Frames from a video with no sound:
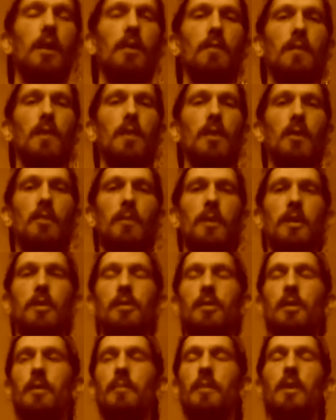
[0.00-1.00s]
garment or
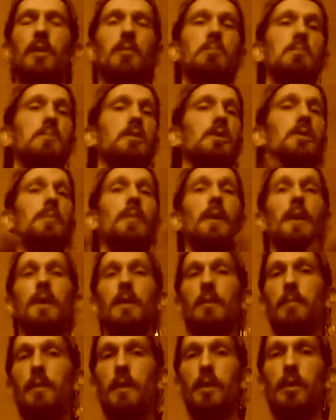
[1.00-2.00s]
something,
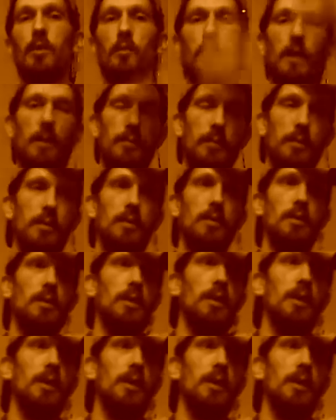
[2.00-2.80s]
depending upon your weapon.